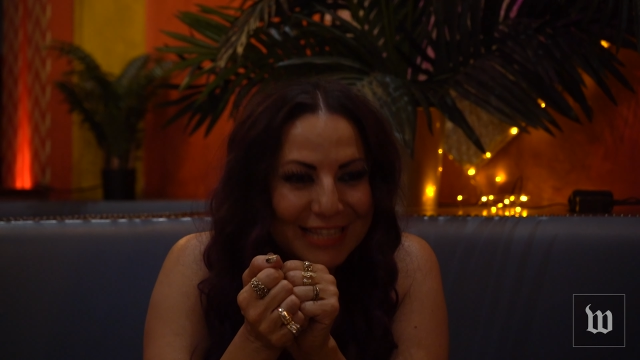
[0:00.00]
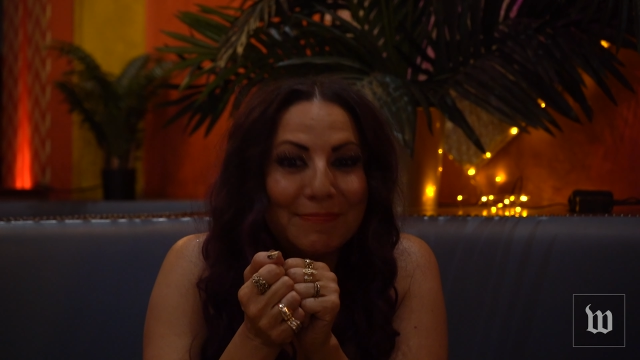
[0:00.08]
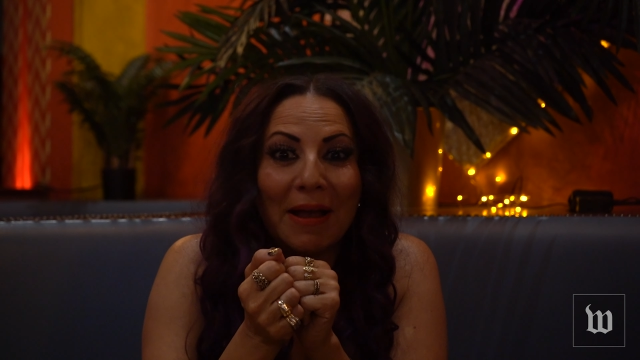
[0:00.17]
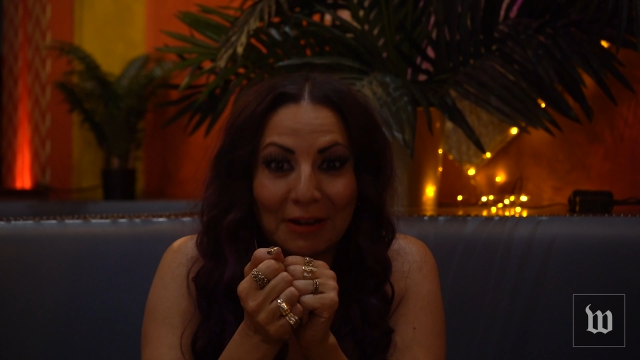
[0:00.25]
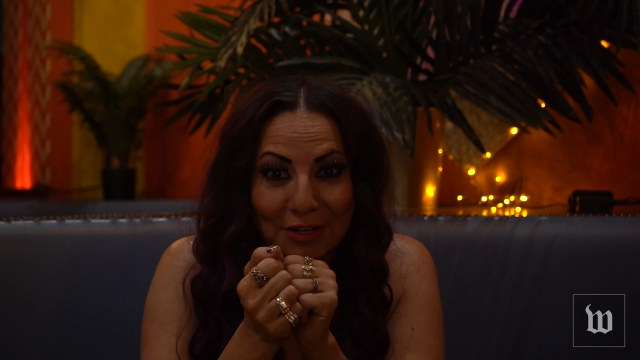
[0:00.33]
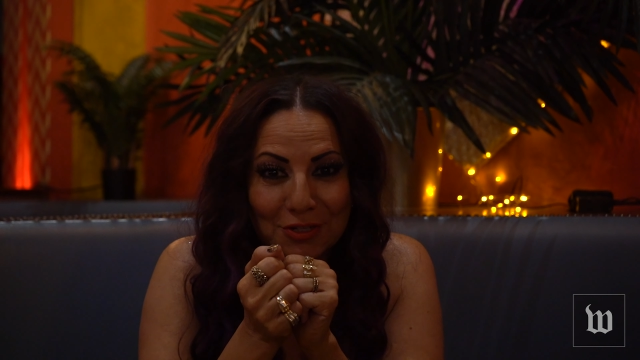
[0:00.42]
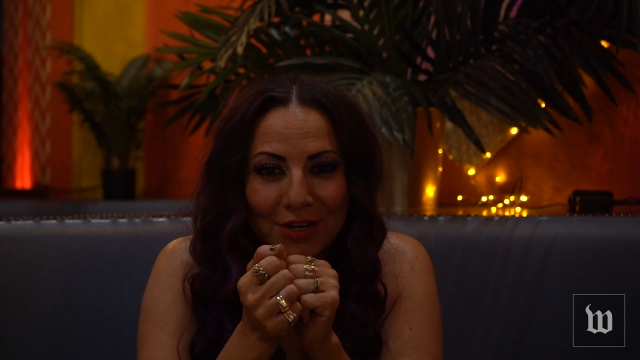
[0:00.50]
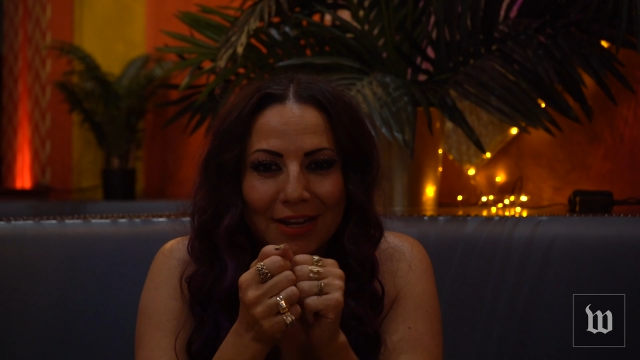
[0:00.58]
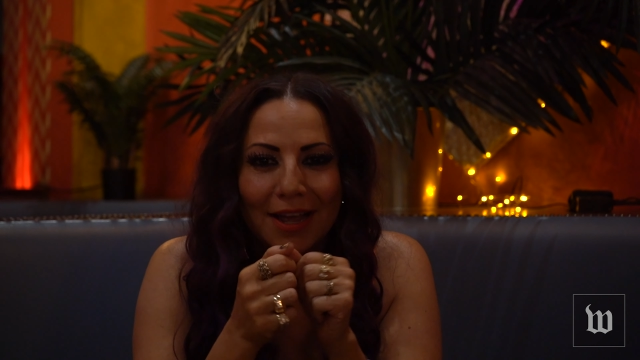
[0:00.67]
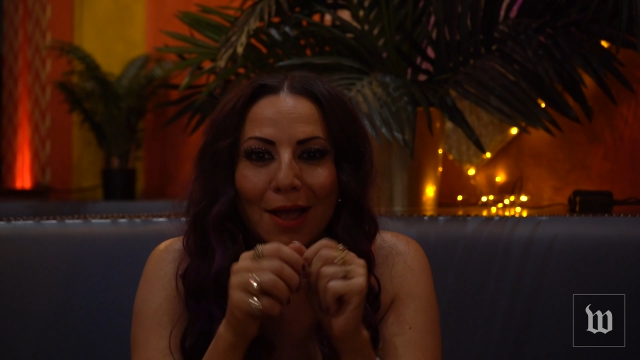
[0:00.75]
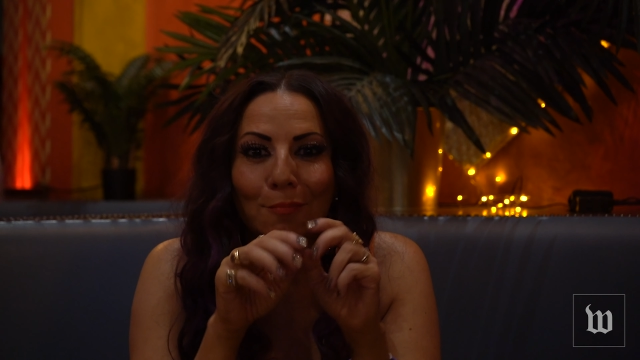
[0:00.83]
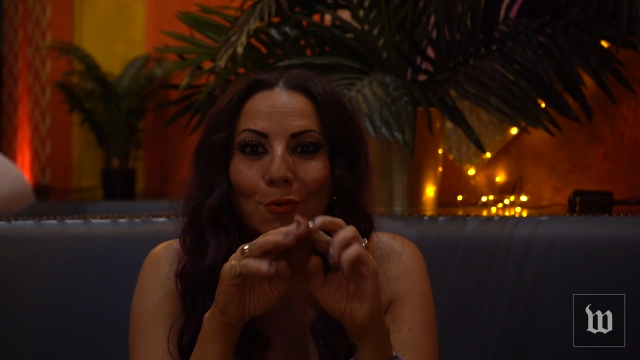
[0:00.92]
Spanglish.
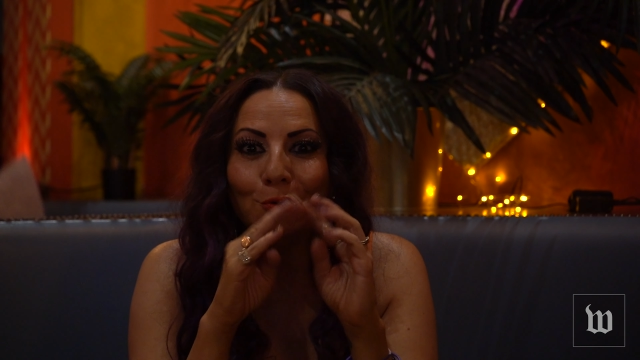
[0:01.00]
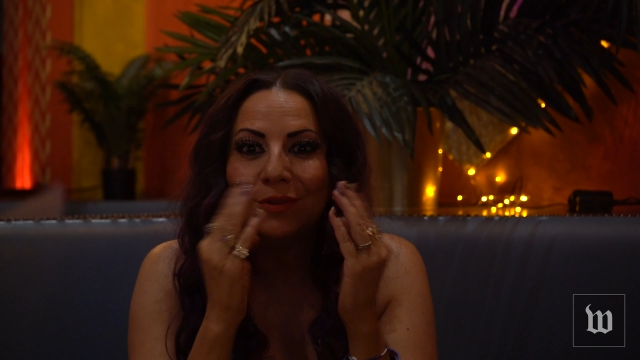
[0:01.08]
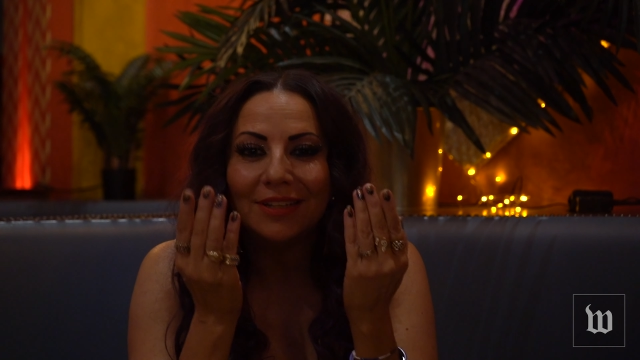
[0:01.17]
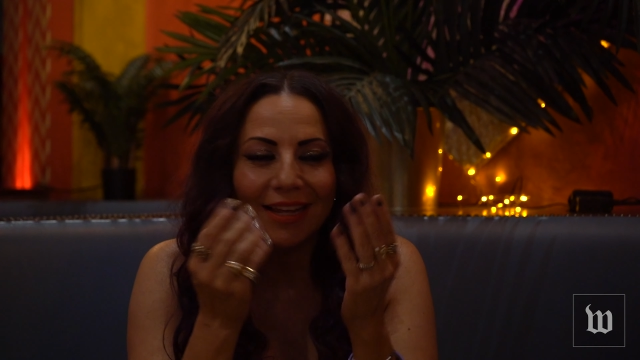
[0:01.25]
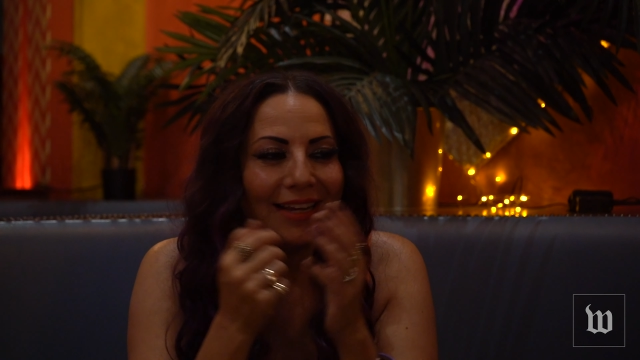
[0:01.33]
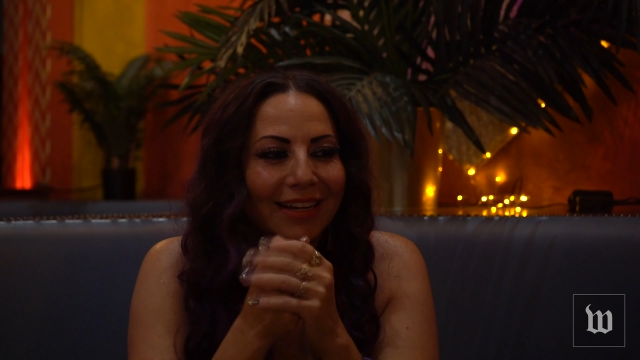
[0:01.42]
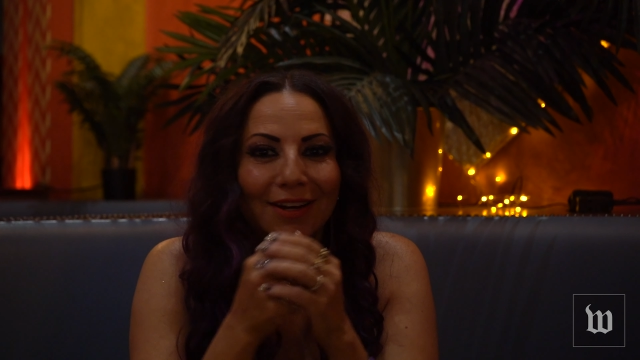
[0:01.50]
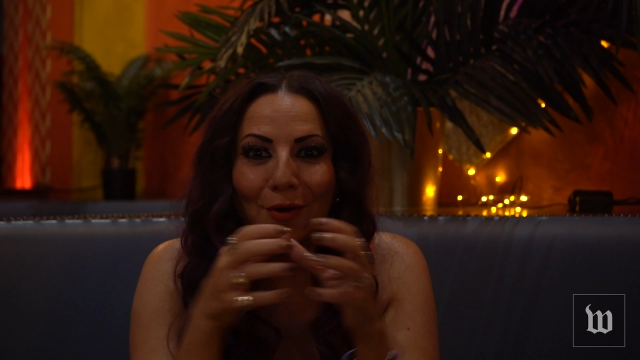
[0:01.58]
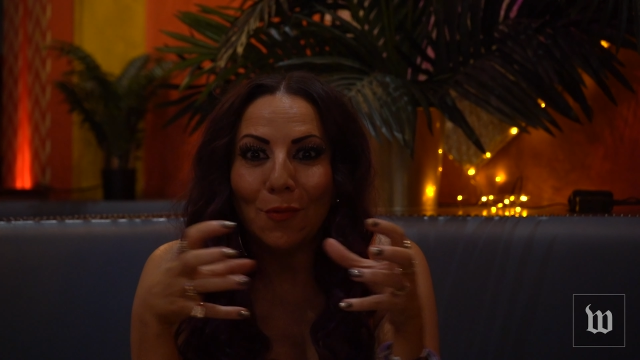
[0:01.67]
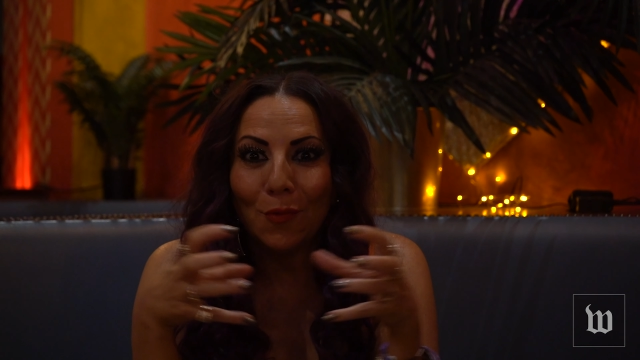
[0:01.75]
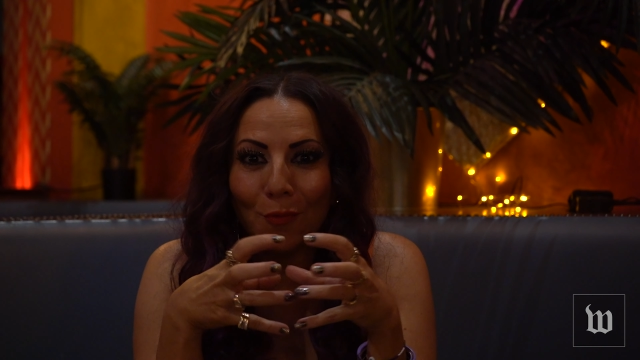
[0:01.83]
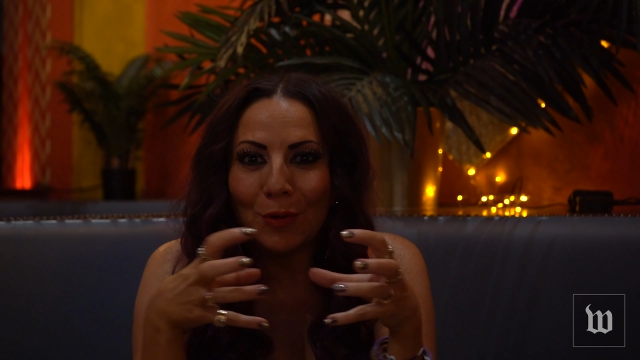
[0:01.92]
You know,
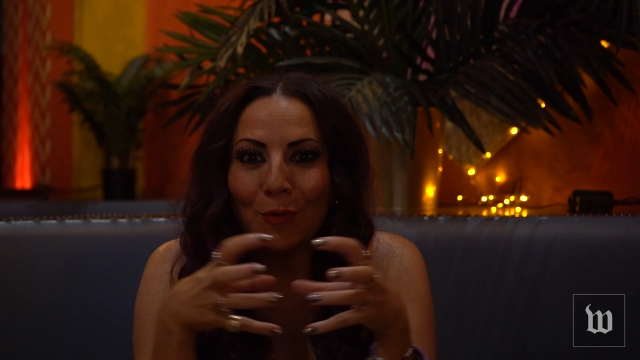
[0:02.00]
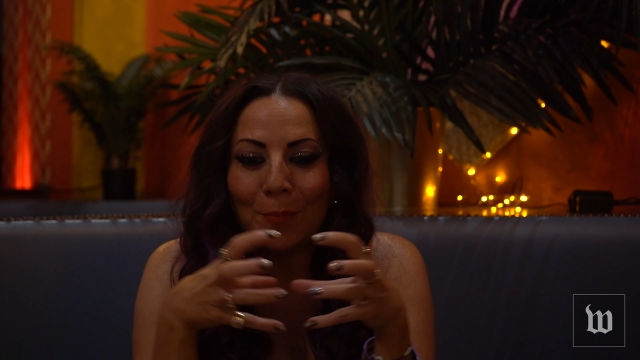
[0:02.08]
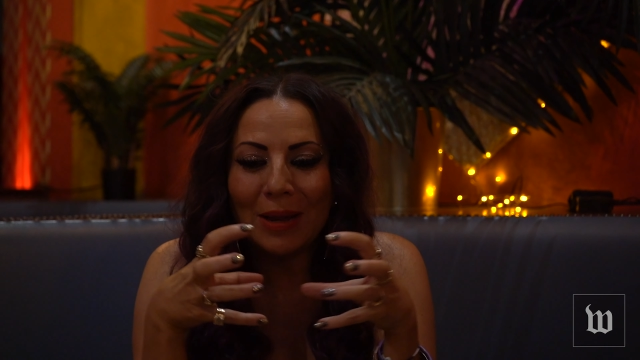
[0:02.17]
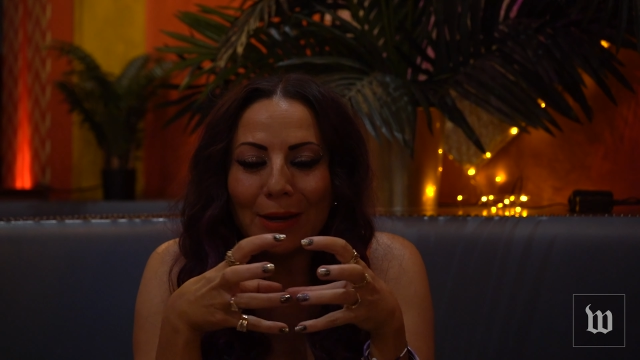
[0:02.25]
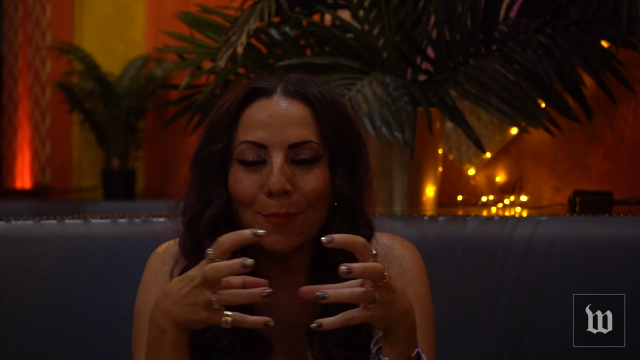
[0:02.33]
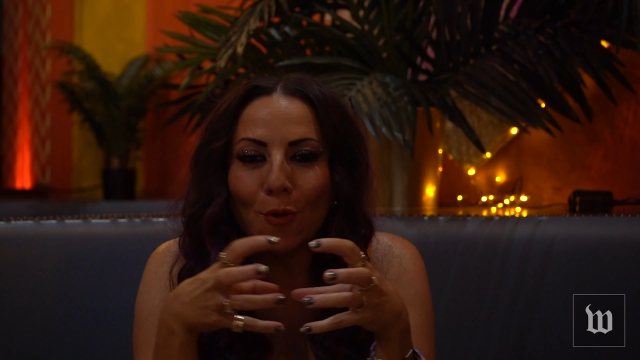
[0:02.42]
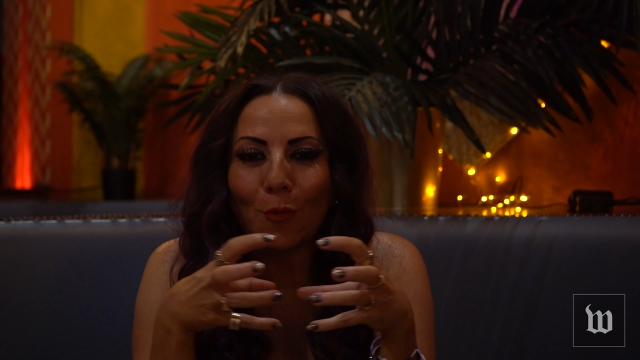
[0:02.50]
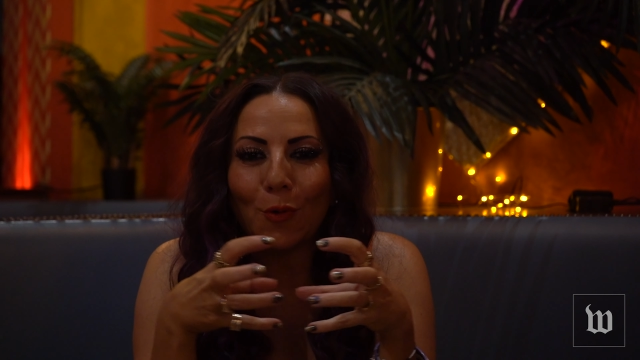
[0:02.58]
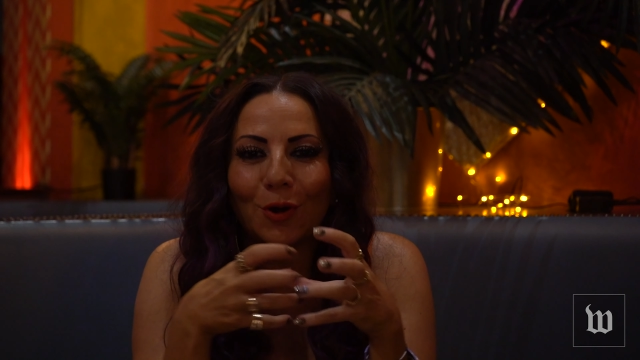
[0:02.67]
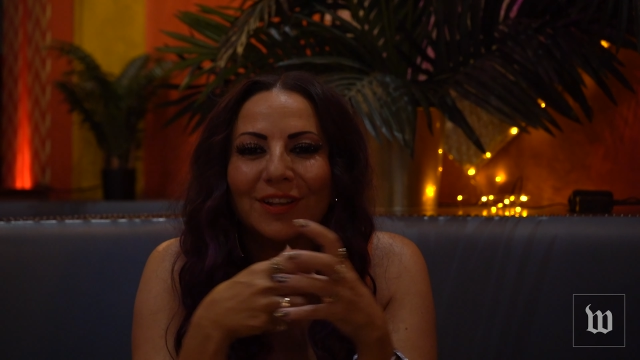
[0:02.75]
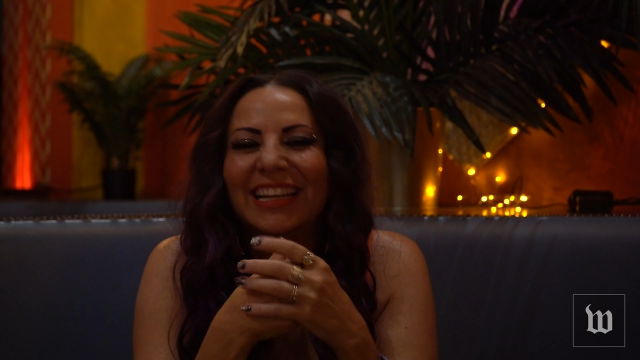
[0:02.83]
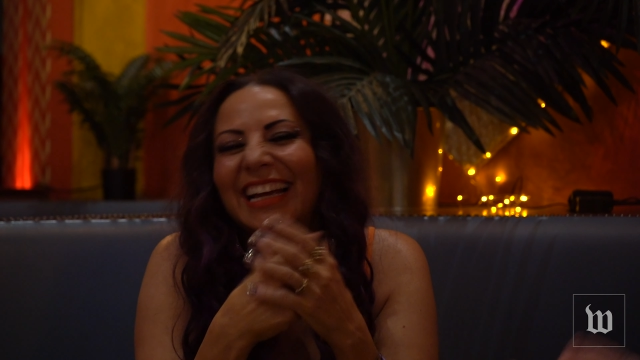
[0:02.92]
we would make it more world.